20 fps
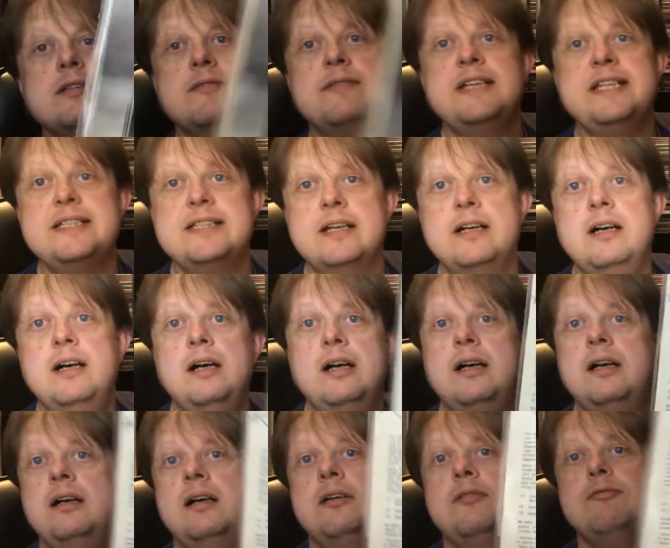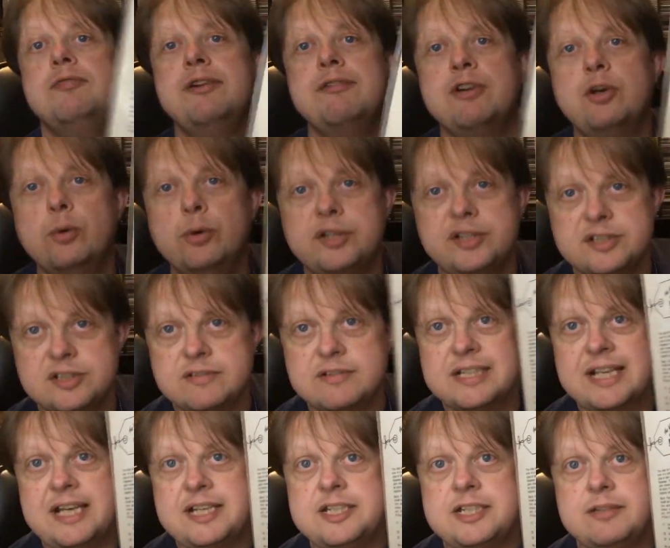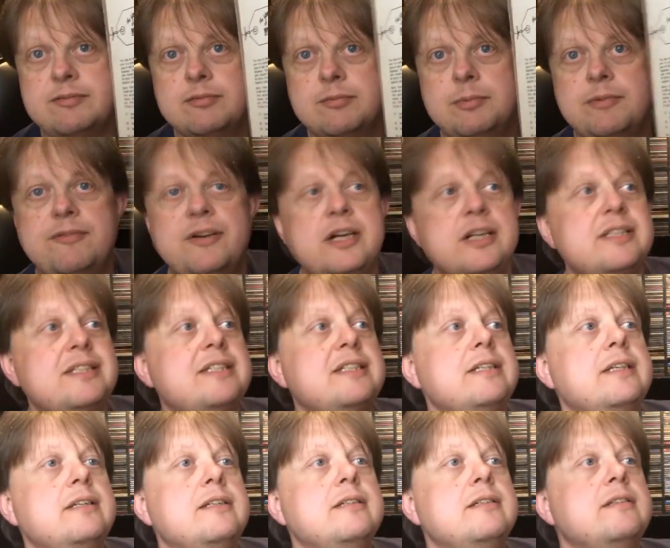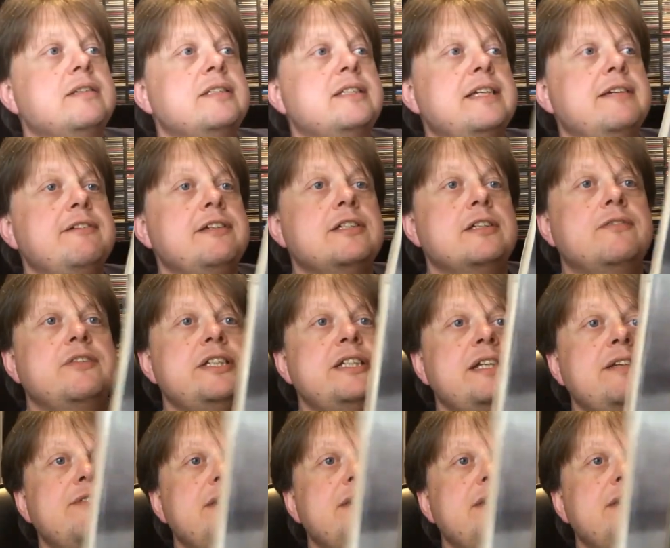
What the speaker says: So these are re-recordings of sketches from the first series of a